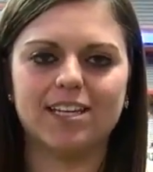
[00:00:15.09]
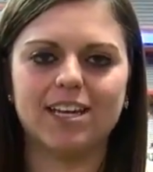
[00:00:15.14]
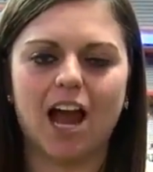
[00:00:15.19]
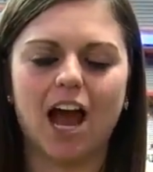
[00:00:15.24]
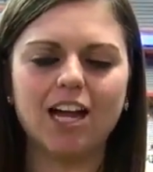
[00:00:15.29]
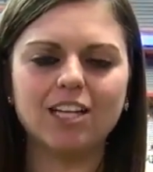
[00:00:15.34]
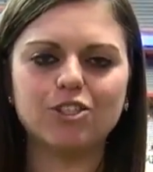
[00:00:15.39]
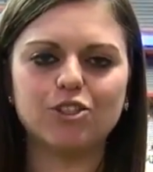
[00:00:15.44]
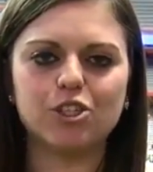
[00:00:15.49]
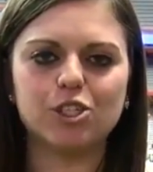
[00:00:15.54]

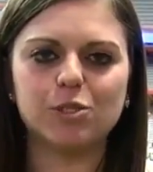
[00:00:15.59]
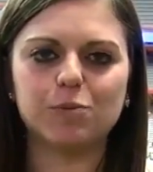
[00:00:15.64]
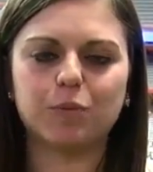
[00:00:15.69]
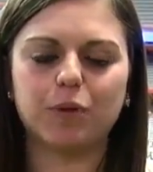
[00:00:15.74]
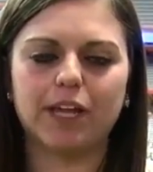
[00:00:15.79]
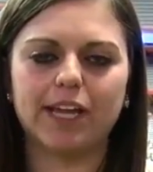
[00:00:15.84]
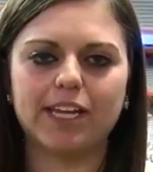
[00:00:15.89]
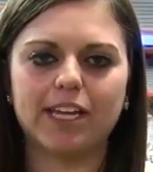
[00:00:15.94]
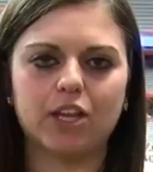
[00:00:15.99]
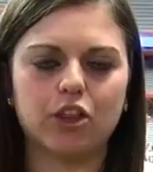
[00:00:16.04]
not just
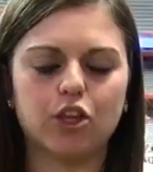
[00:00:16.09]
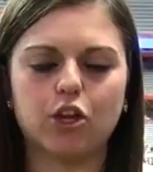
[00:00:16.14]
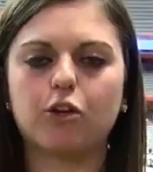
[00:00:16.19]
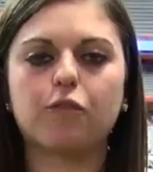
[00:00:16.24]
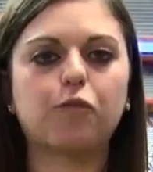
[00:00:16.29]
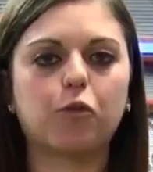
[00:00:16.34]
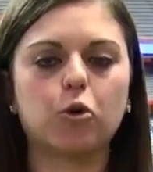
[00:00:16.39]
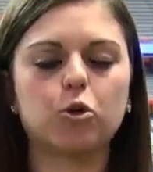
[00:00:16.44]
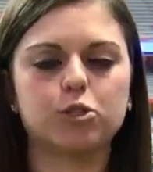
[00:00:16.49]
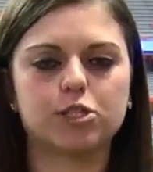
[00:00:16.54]
played in their
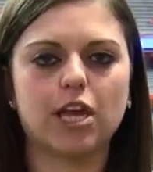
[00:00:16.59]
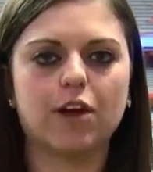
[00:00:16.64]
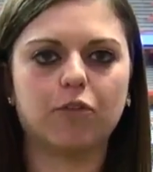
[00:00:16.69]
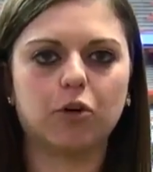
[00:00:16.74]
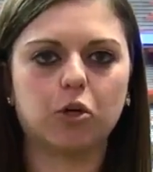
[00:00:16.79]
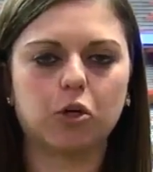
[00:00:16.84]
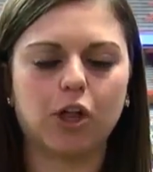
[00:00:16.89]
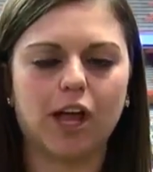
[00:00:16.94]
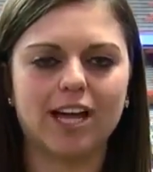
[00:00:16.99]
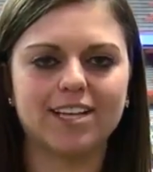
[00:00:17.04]
first
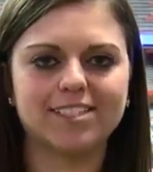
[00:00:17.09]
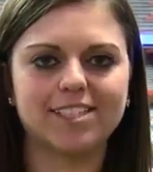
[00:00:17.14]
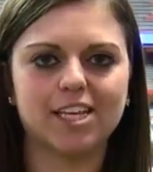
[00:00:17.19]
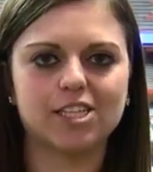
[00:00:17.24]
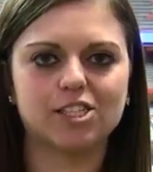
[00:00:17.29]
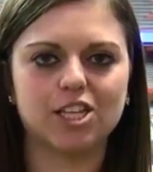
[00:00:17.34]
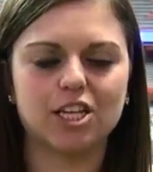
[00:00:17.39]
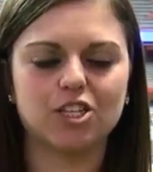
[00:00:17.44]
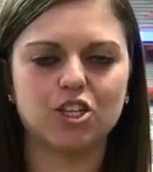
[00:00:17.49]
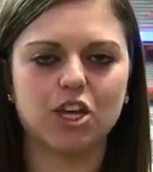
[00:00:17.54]
ever Class A
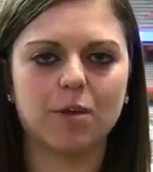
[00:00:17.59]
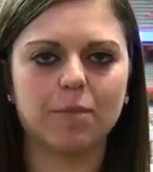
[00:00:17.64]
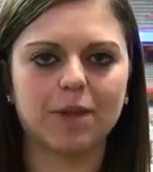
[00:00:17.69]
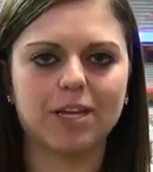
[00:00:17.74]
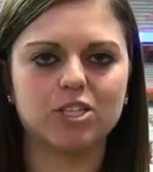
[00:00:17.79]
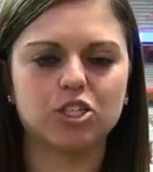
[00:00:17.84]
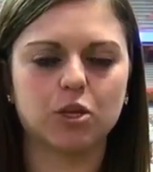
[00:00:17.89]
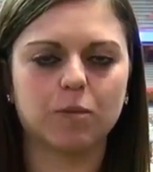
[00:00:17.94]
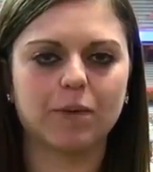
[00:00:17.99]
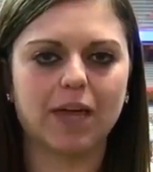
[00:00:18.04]
state
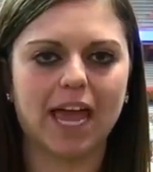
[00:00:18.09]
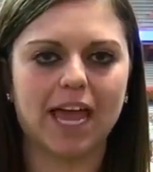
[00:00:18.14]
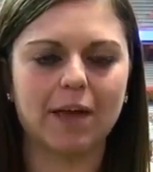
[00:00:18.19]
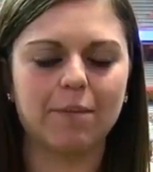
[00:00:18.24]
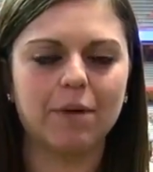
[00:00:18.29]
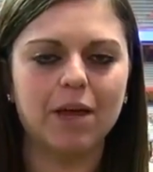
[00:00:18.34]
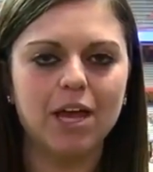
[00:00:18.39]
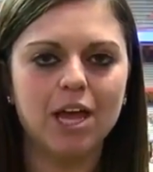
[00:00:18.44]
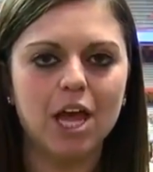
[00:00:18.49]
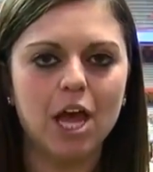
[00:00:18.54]
championship game,